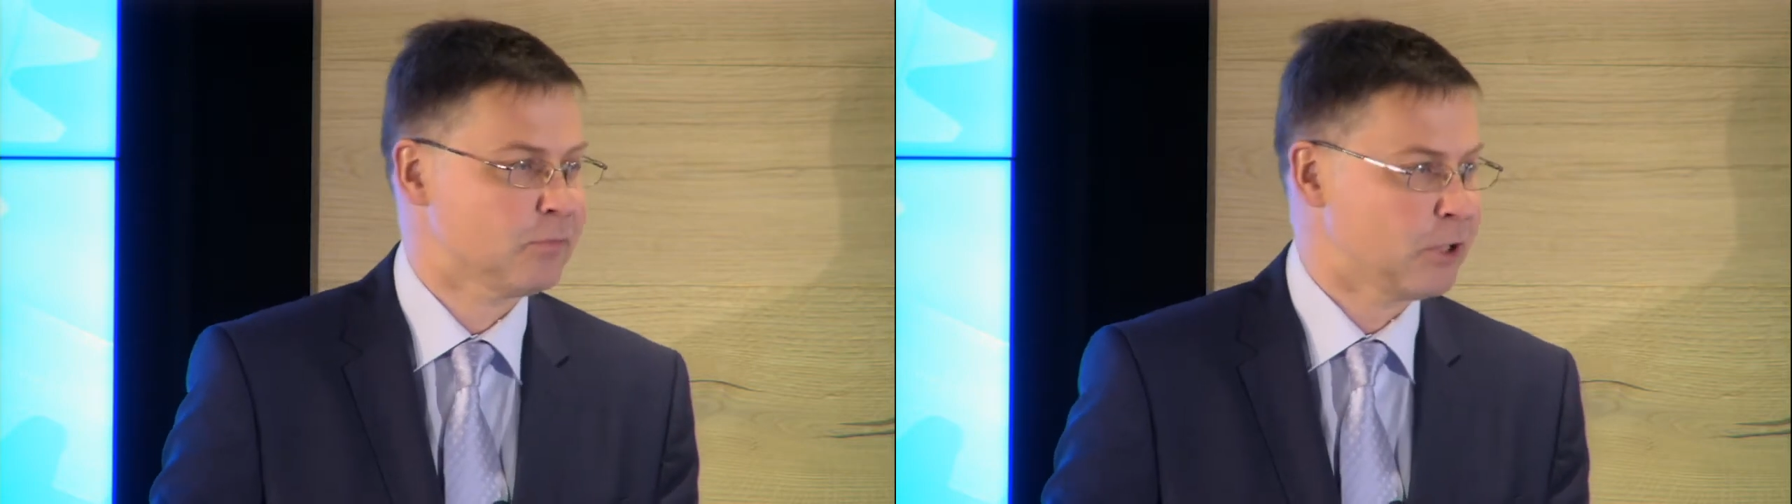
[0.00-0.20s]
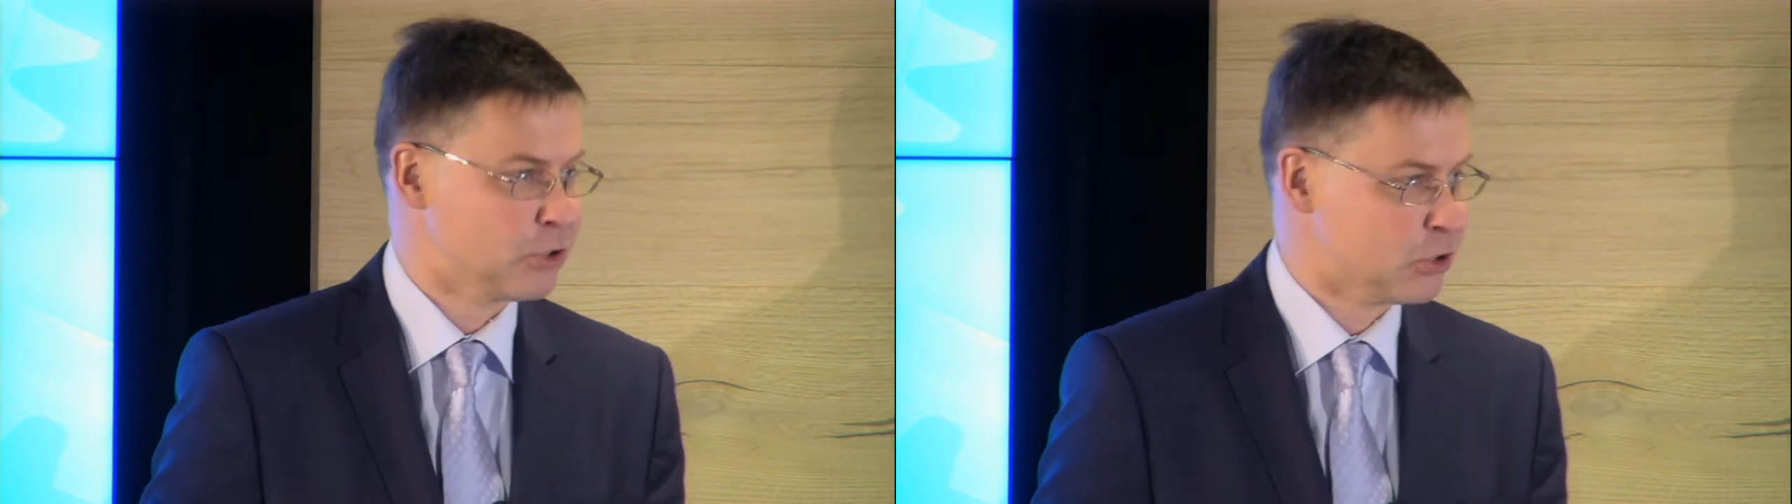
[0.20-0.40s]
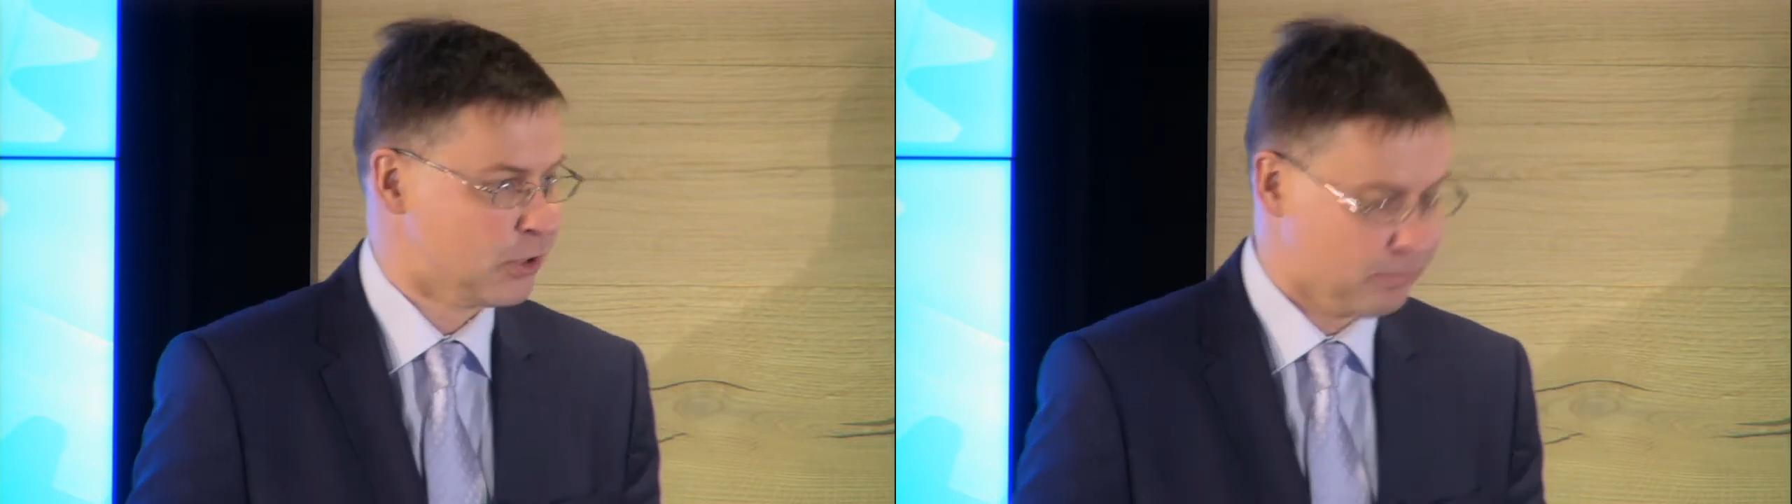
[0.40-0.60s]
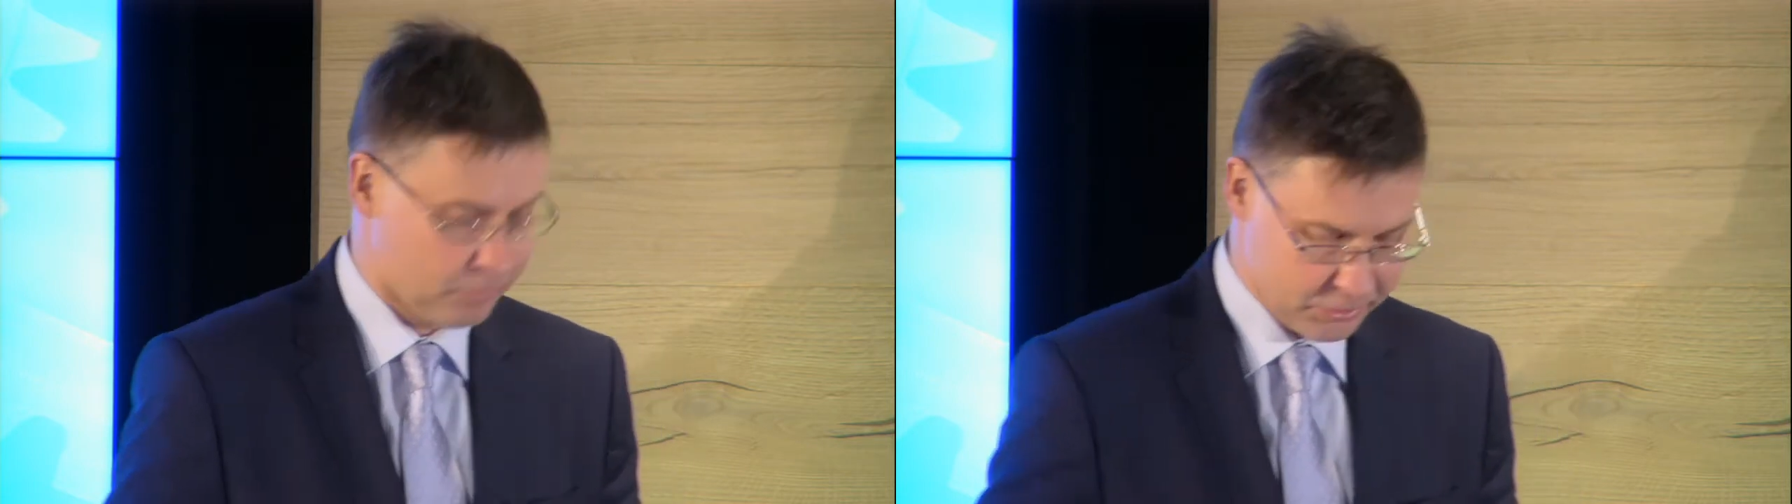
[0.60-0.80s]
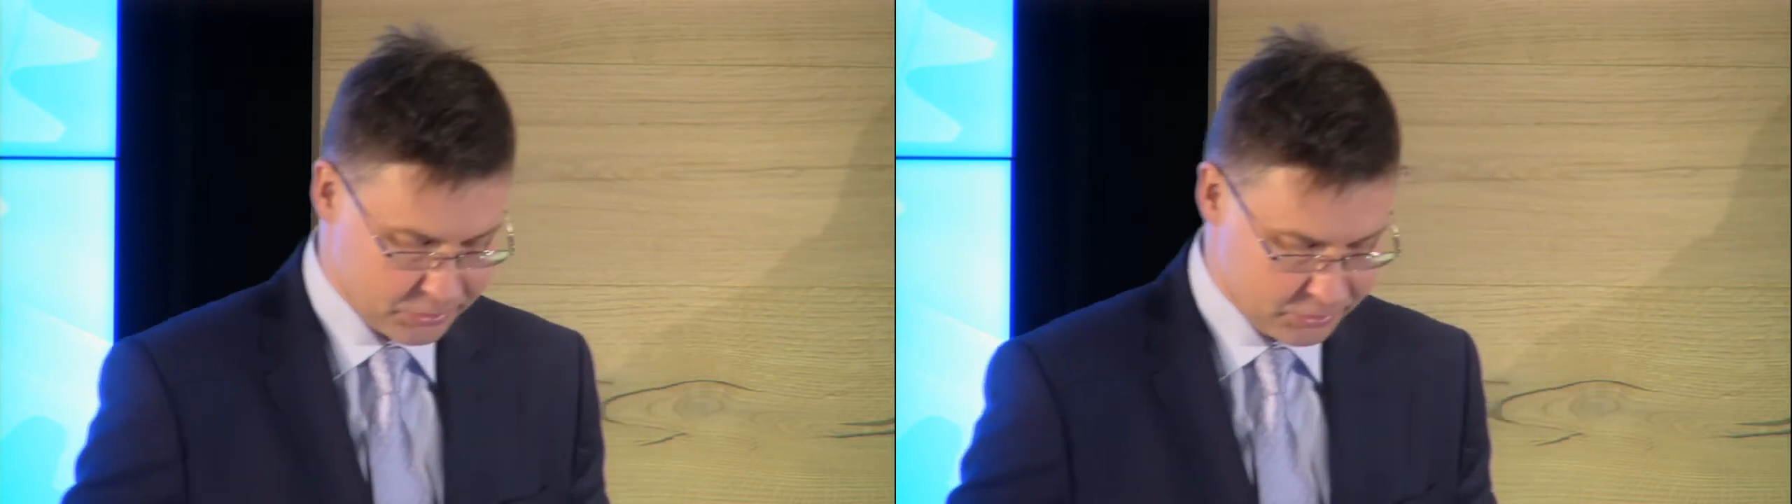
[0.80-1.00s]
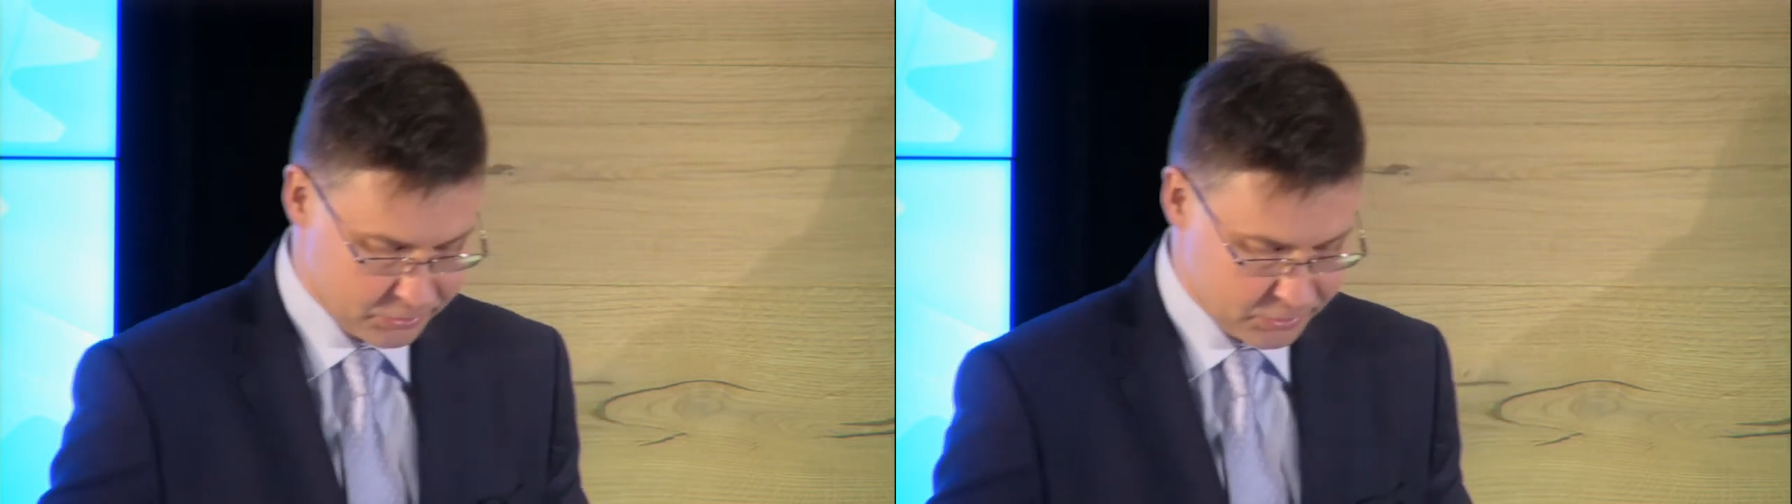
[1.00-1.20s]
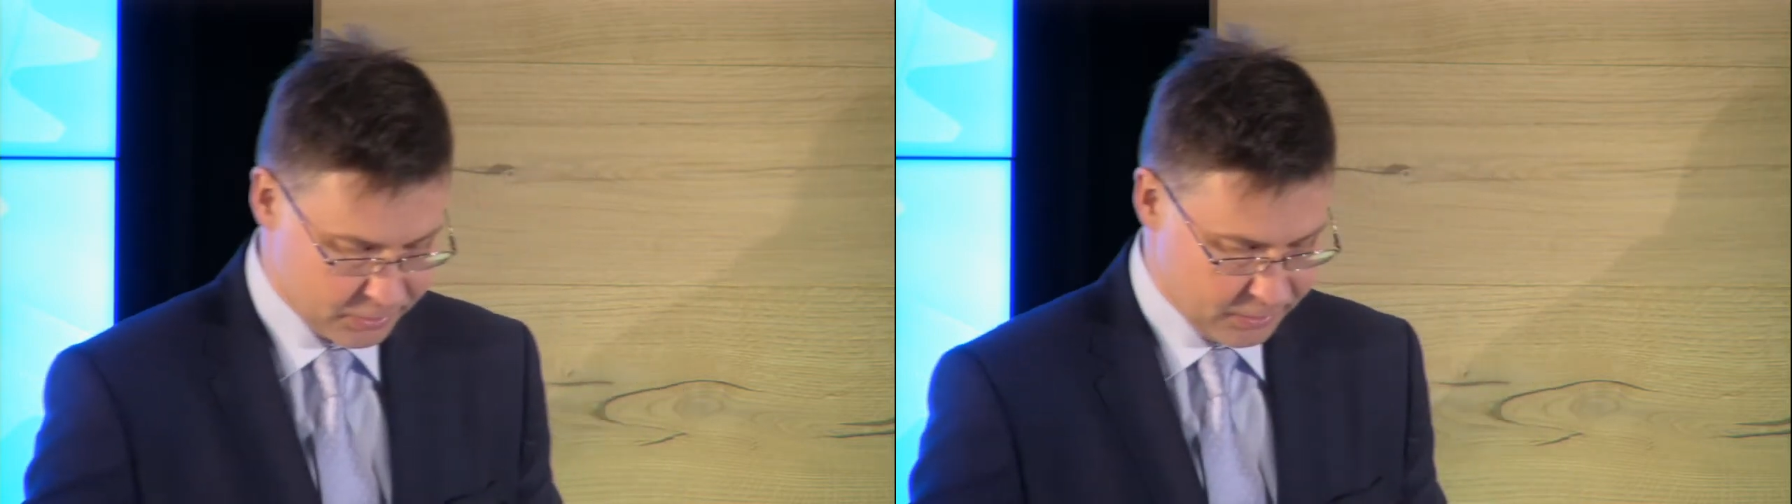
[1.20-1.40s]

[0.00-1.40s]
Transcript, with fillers: March here in Brussels.